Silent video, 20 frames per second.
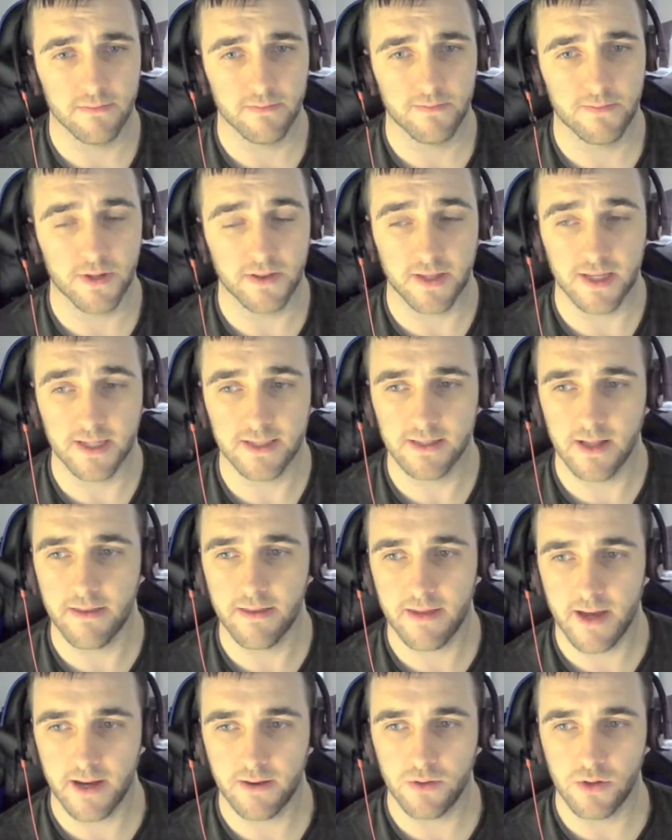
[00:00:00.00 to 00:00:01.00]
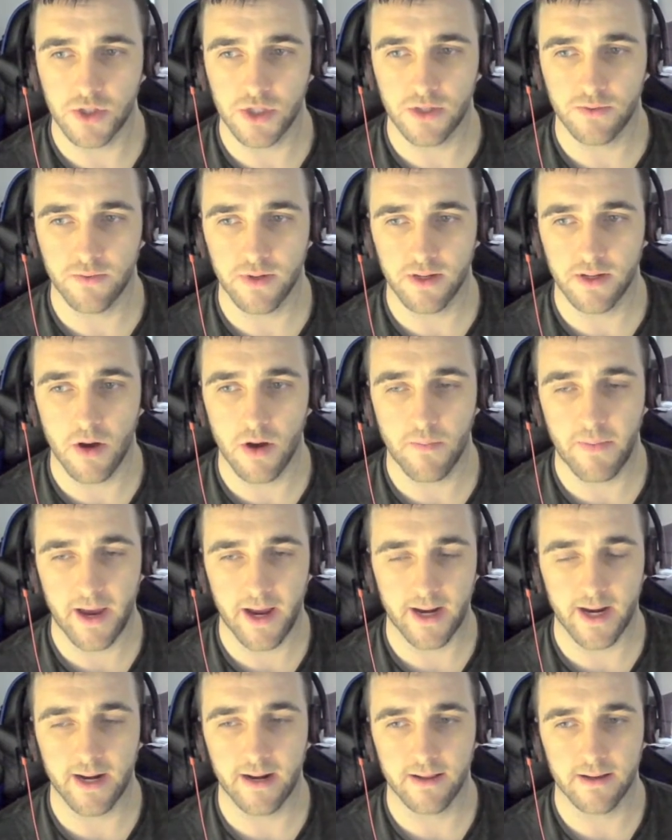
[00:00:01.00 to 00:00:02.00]
but things like that, you're generally not
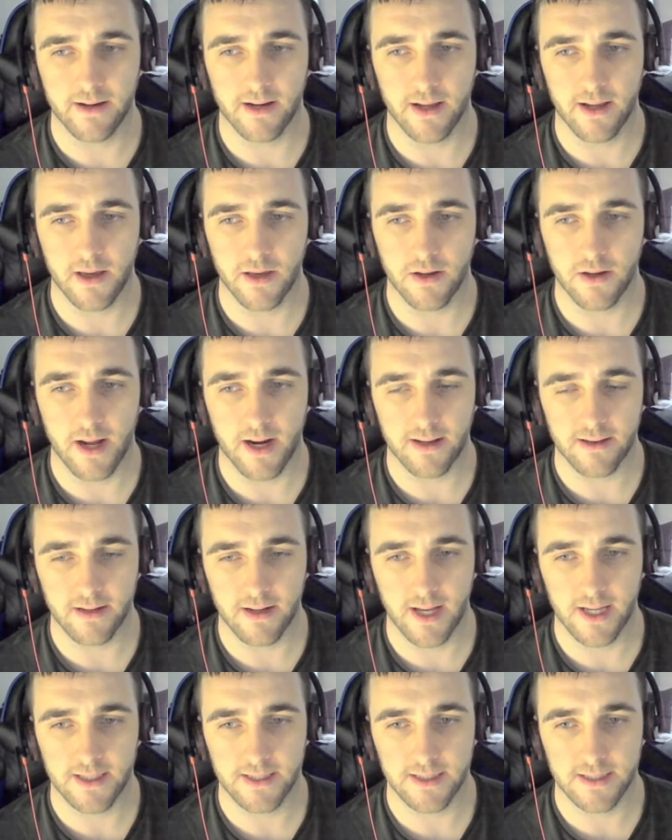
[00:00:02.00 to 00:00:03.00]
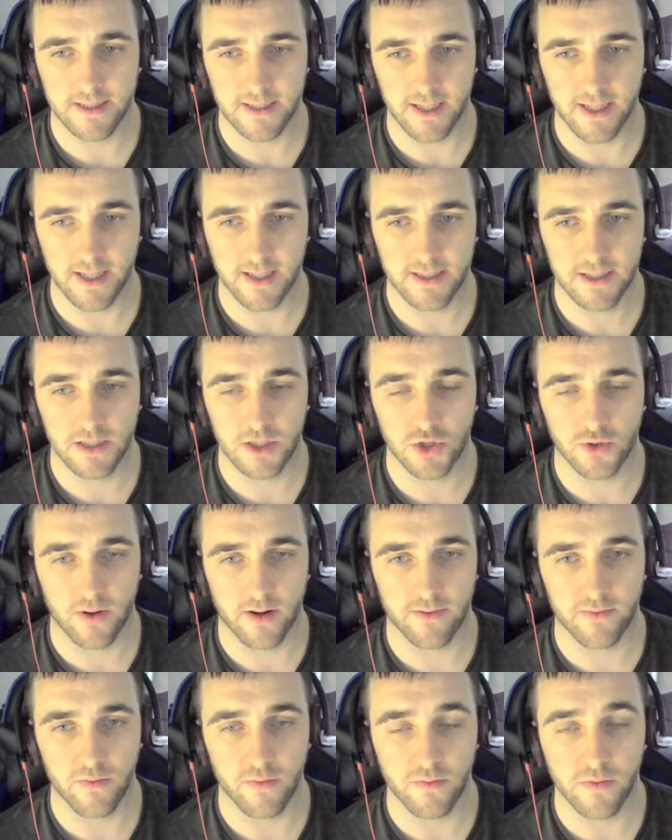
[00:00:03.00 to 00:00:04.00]
paying anything less than 6 to try
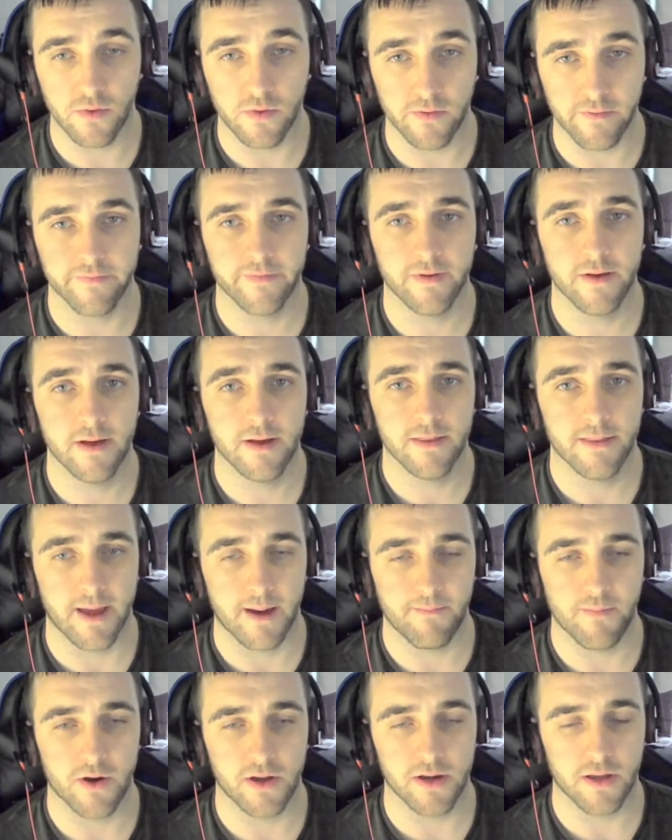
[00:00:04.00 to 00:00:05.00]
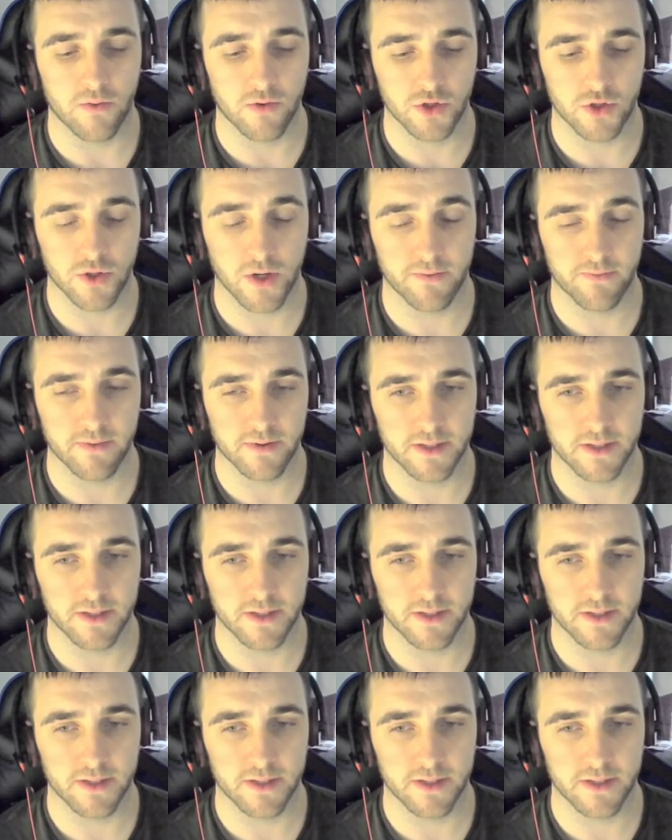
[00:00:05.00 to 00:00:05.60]
and remove that body or try and